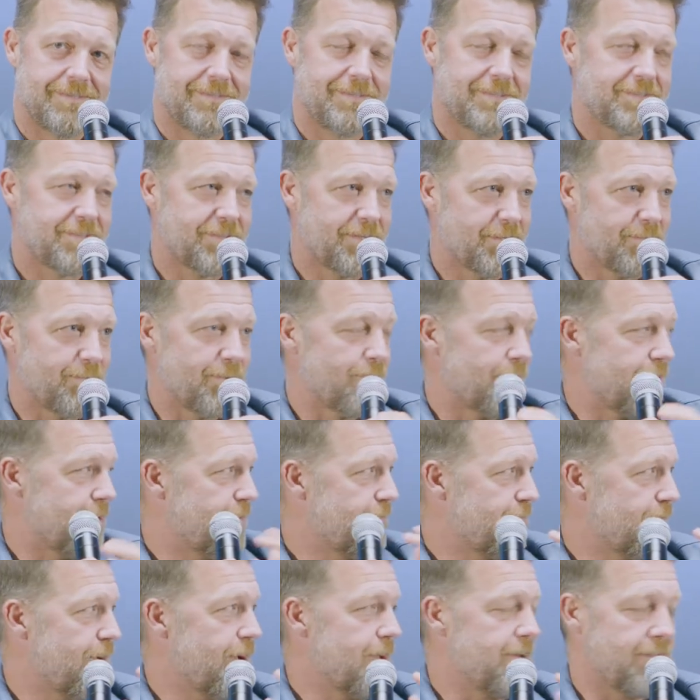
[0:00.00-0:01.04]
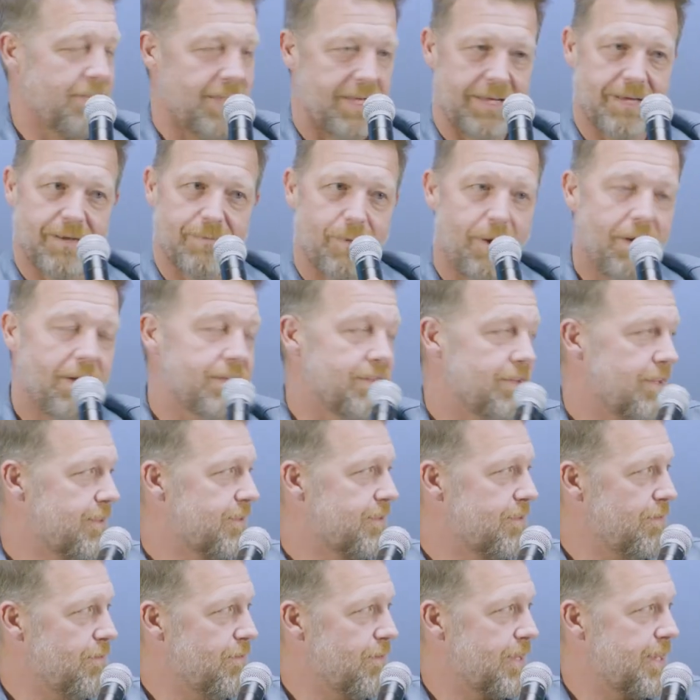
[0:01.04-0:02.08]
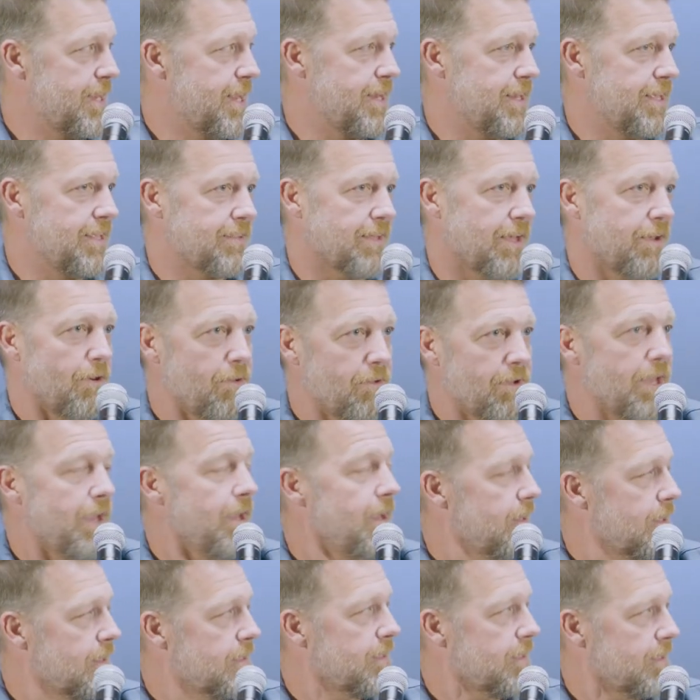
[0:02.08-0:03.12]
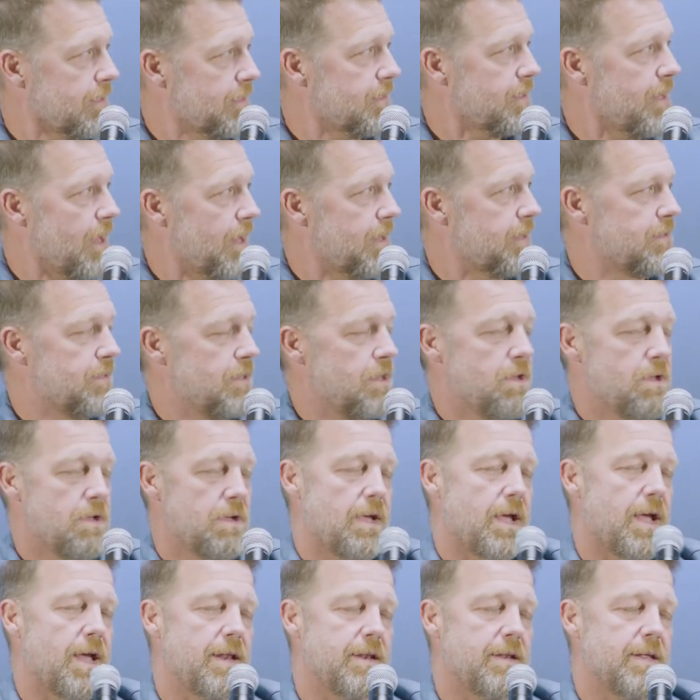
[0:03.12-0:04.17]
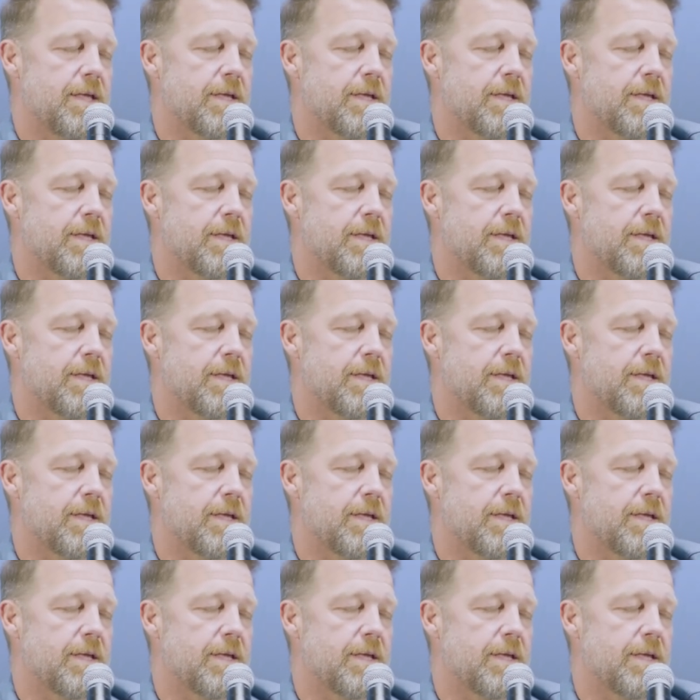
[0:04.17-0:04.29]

this could be really fun. Like, come on, let's do it. And he's like, okay, like, yeah. And